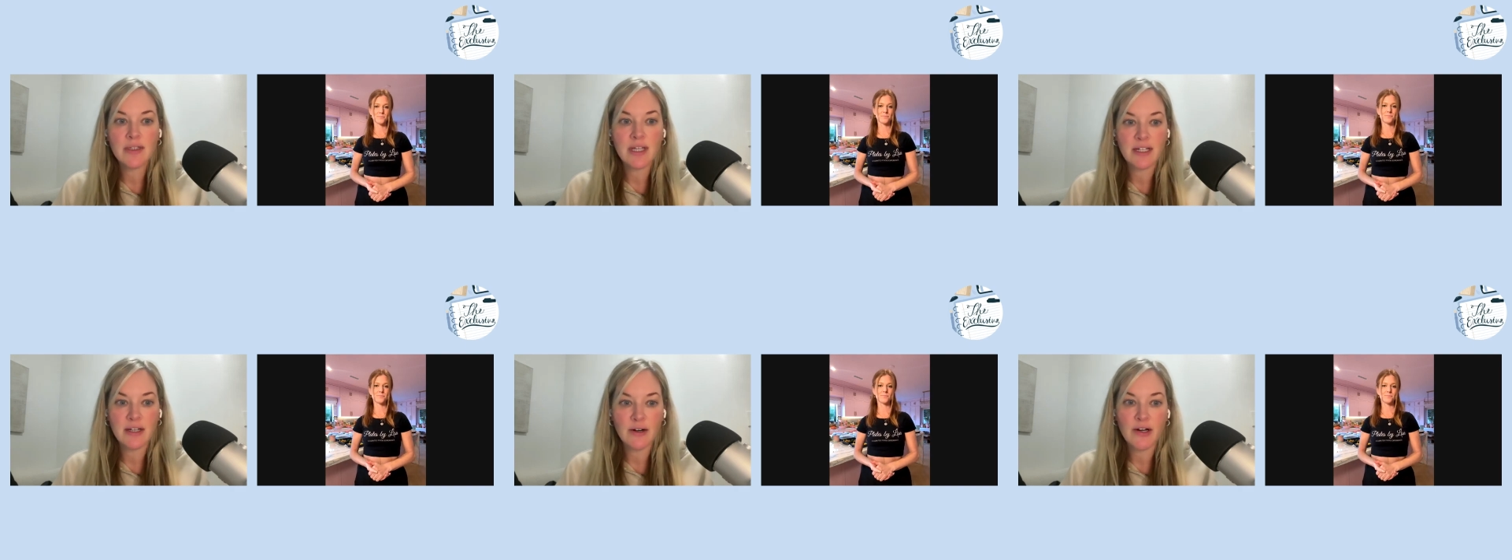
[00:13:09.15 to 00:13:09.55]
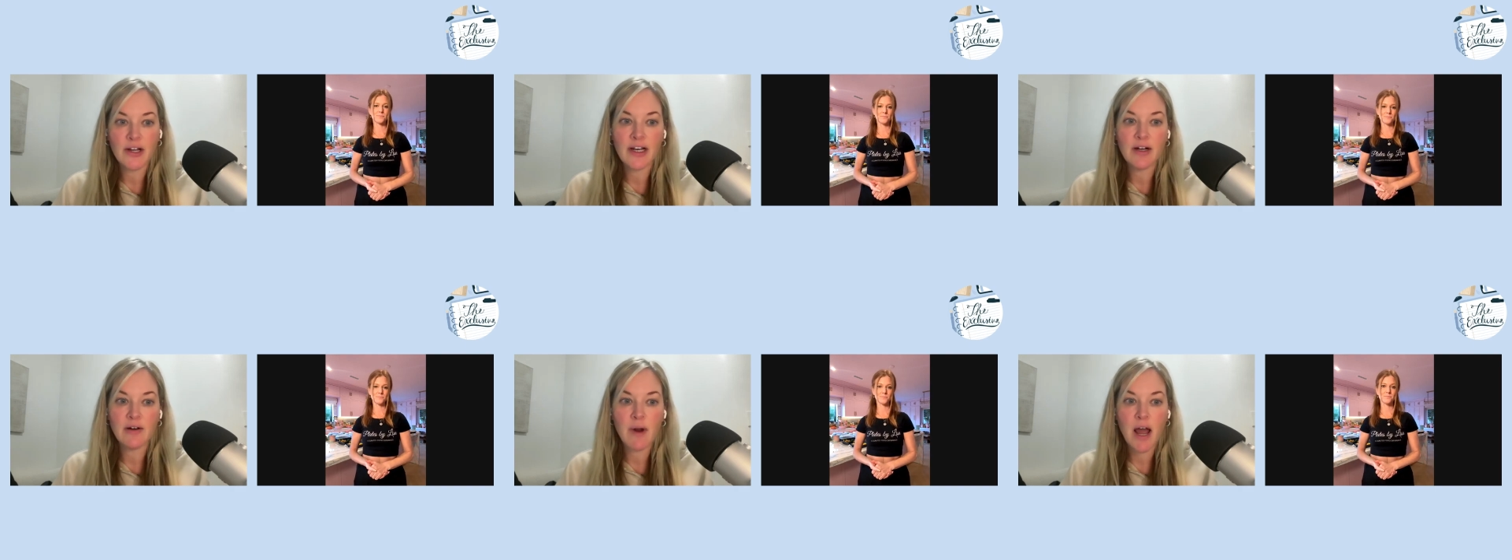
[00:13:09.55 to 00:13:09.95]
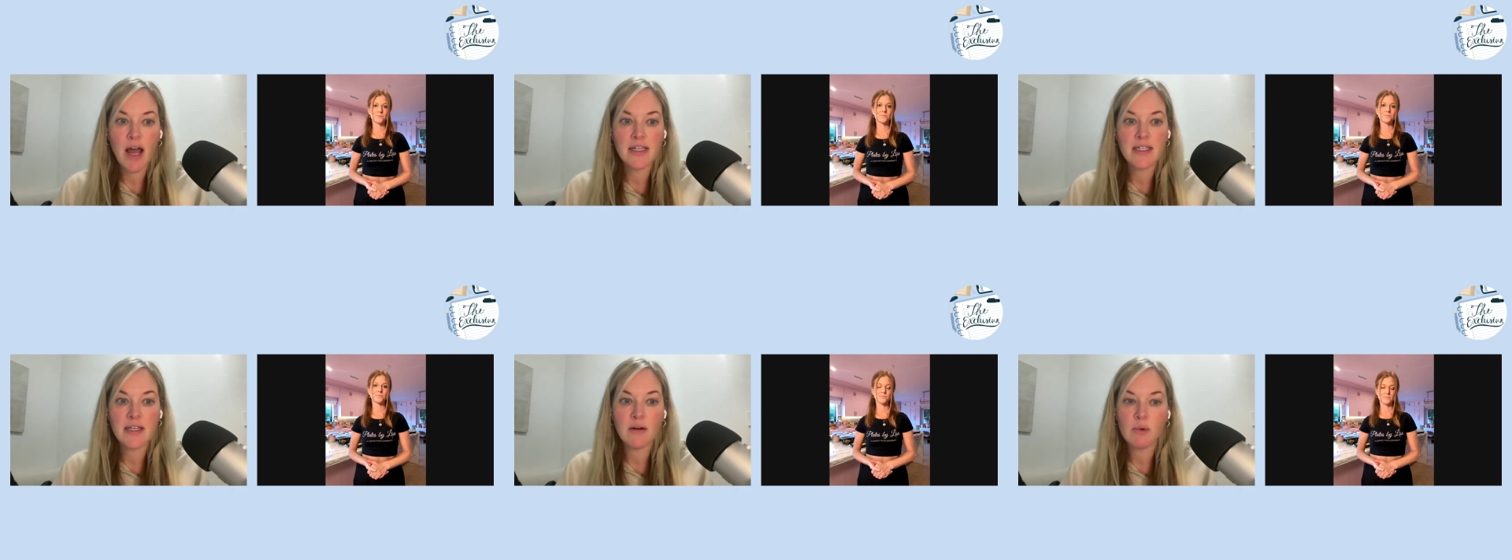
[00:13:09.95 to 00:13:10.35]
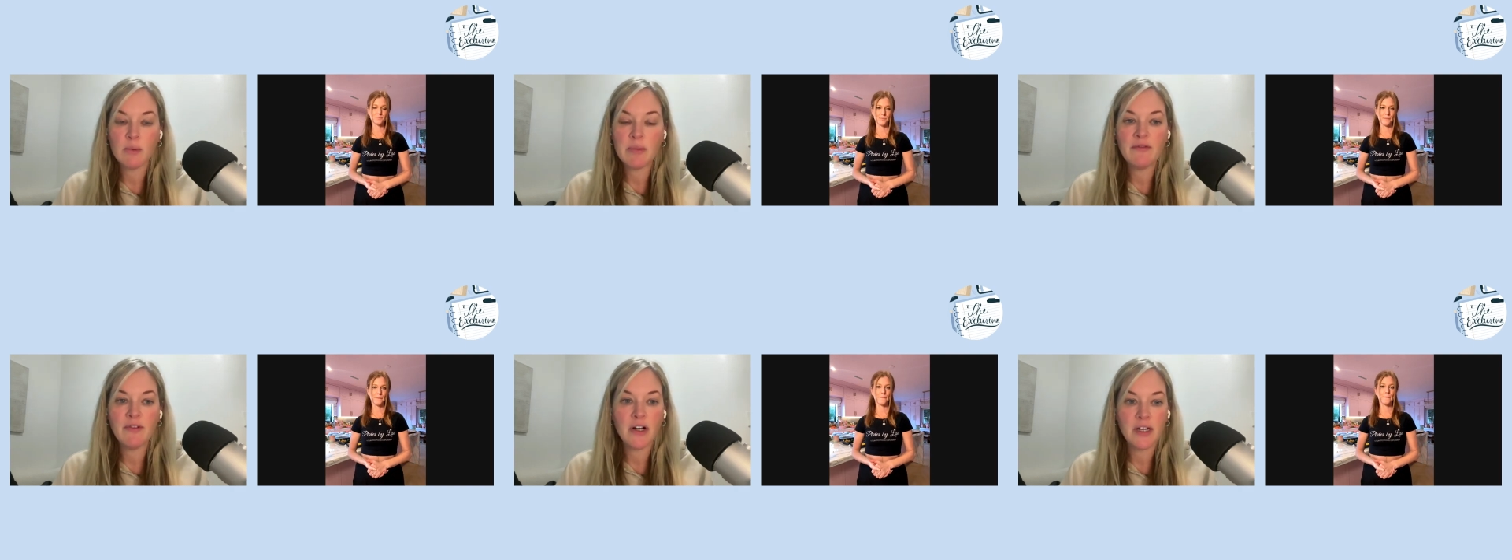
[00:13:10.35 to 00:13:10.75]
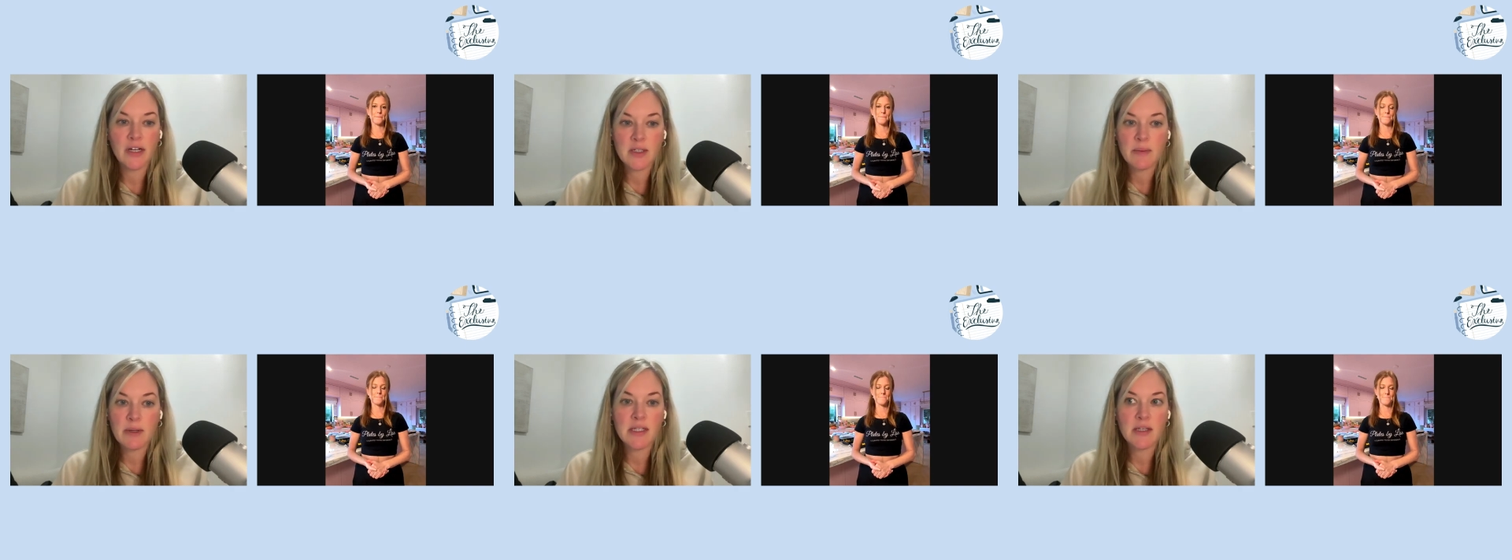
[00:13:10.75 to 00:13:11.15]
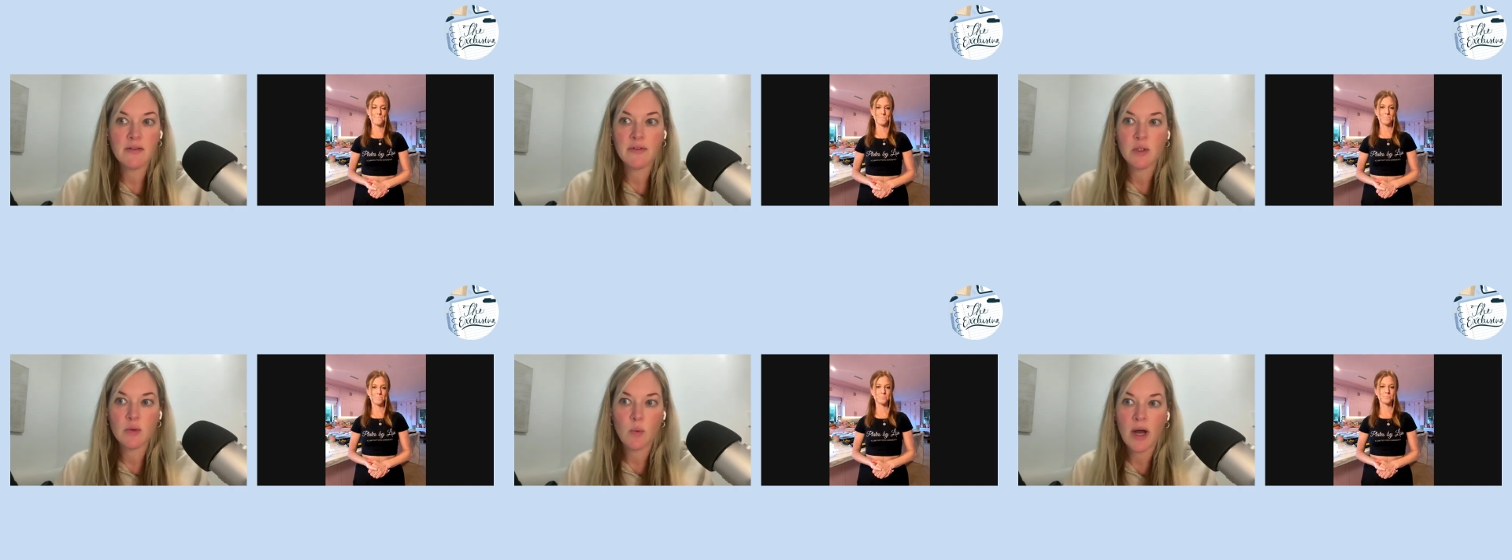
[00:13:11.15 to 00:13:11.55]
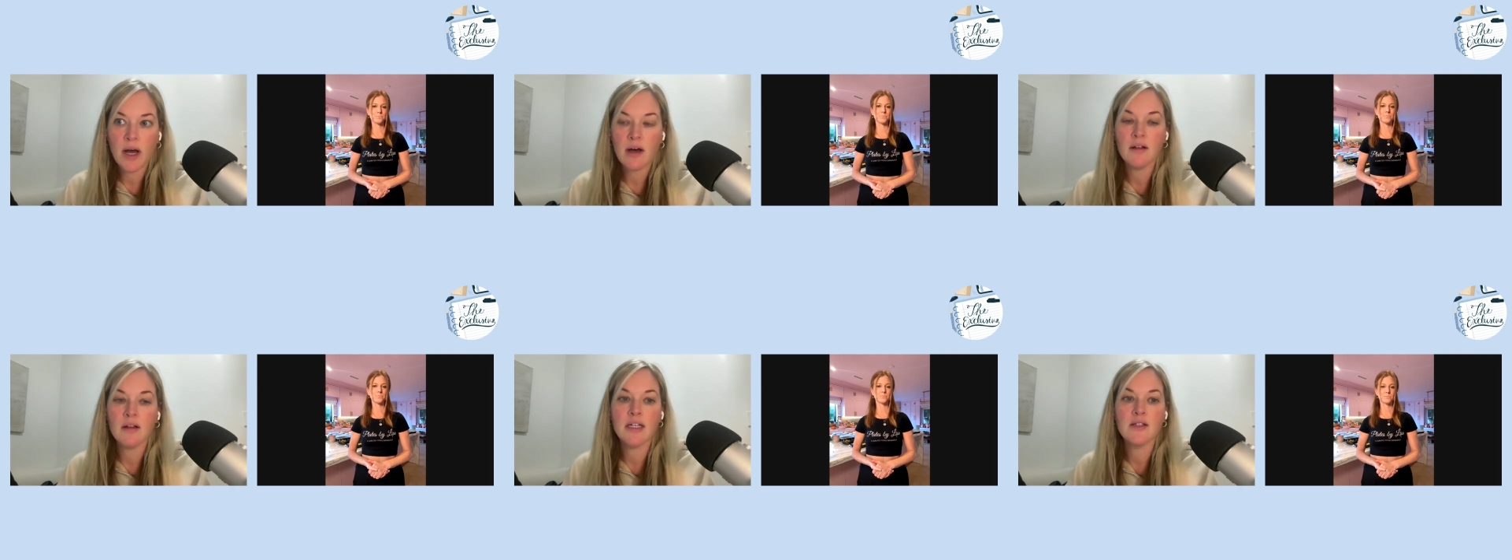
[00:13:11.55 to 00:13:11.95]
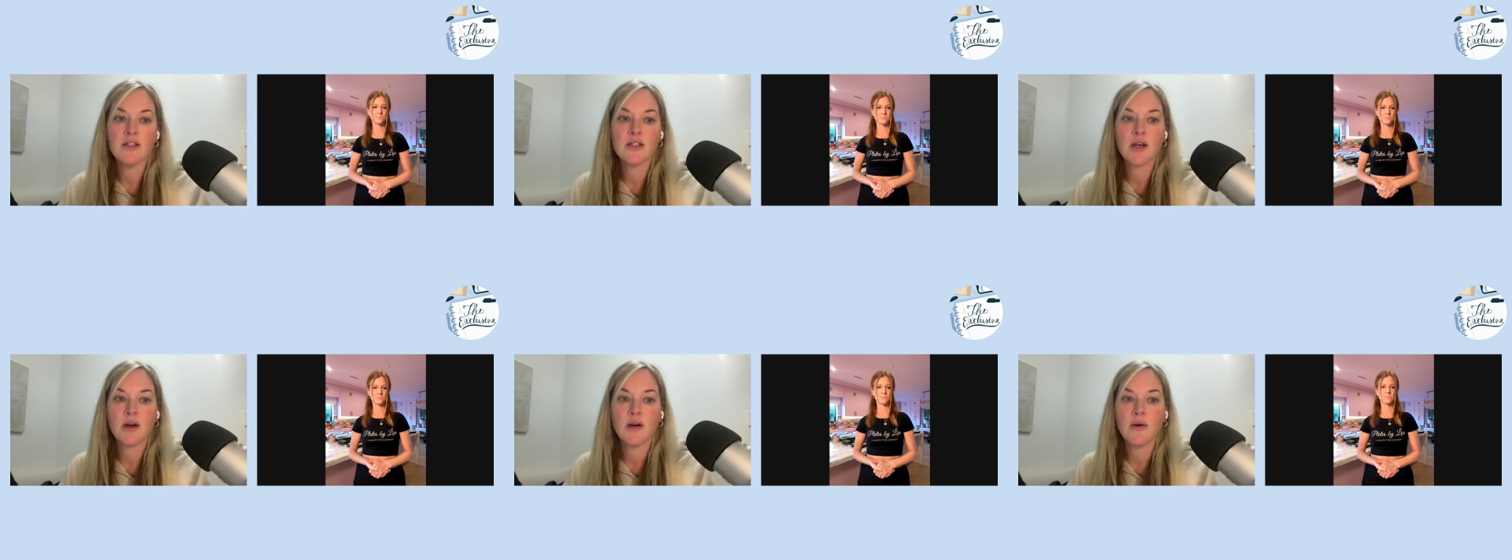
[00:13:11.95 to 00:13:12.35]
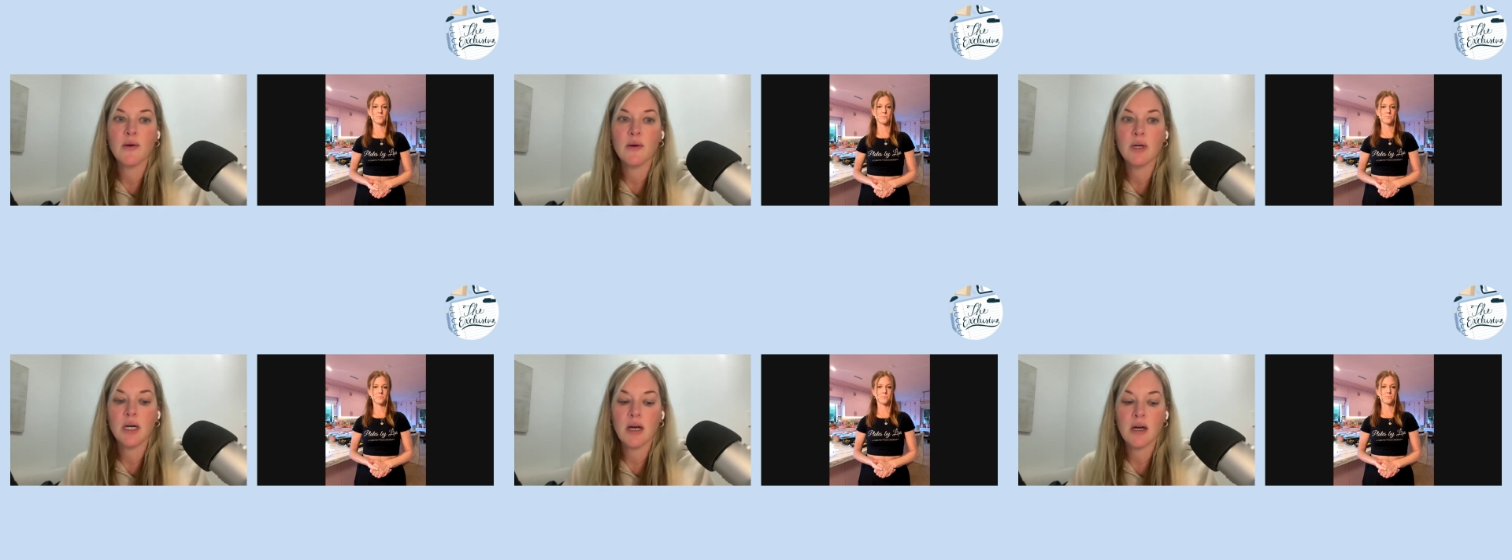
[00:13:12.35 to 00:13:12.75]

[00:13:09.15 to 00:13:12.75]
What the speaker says: that are going to arise that it will be very expensive as well. And so,